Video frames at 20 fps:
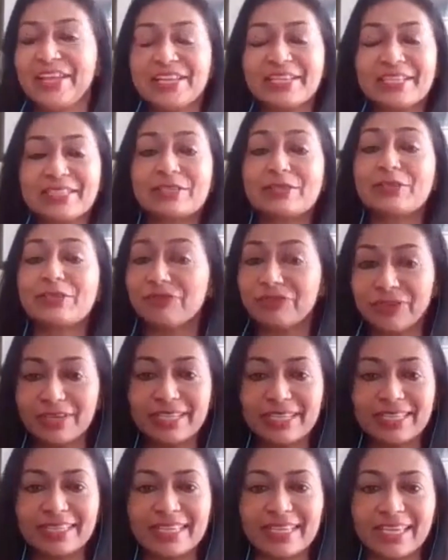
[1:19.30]
So the
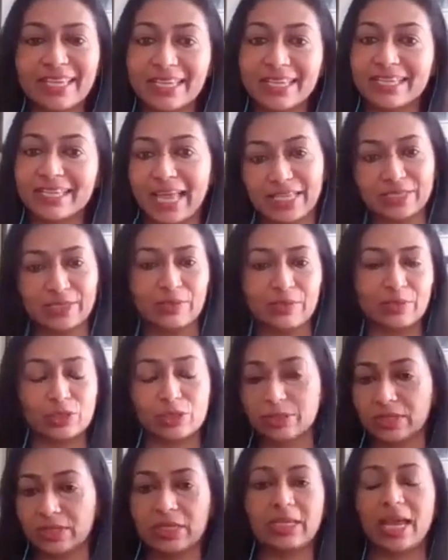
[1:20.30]
first thing is, as you
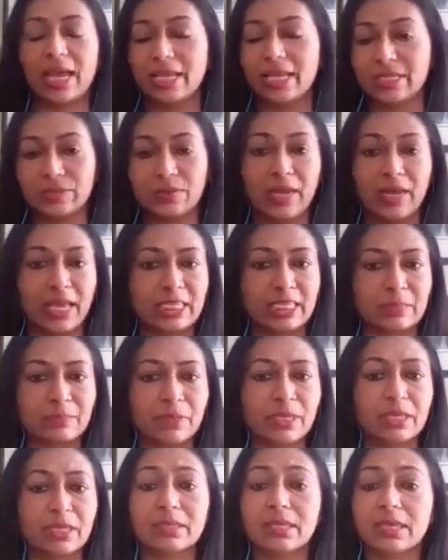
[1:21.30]
ask
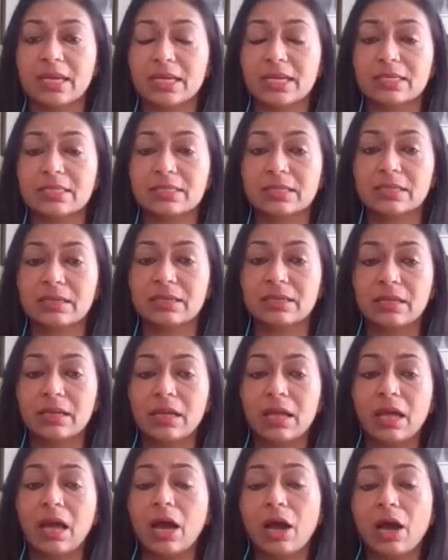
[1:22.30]
me that,
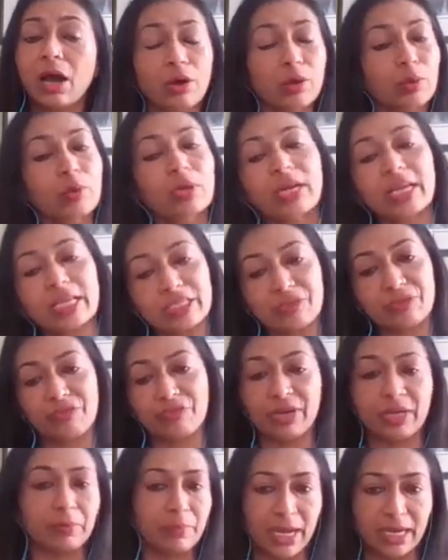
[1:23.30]
how you
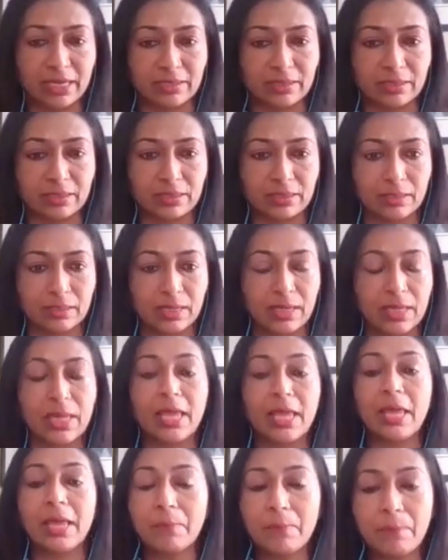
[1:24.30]
classify matter?
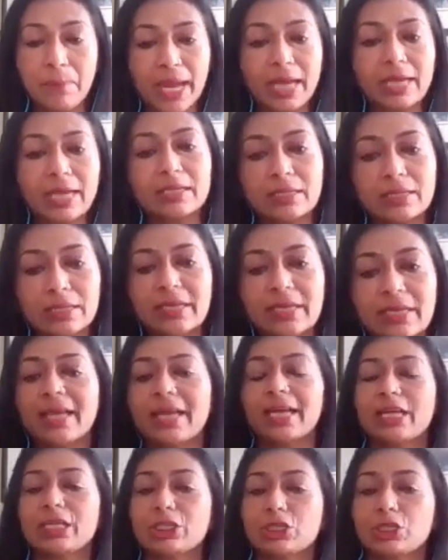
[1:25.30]
Matter
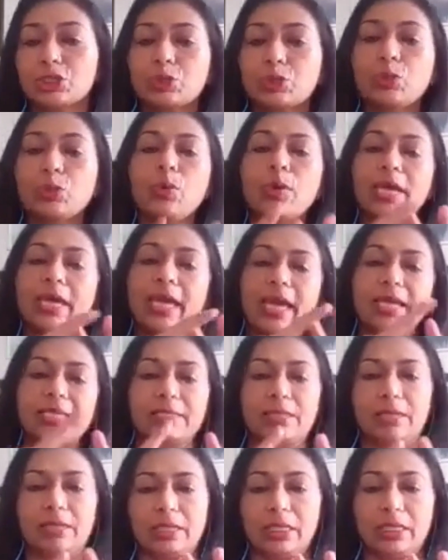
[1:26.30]
has two
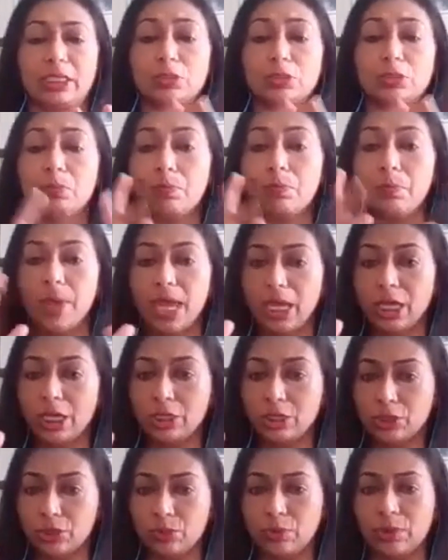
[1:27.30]
categories, main
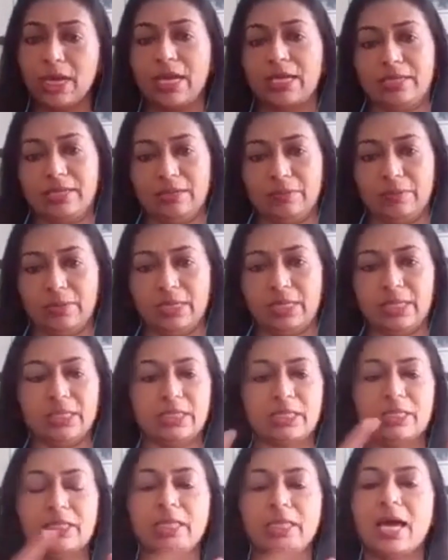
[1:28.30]
two categories,
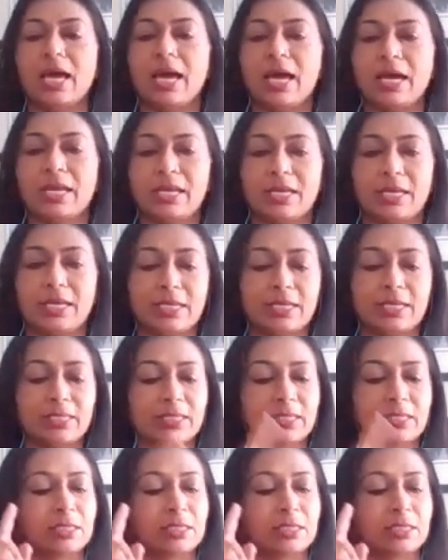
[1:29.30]
that is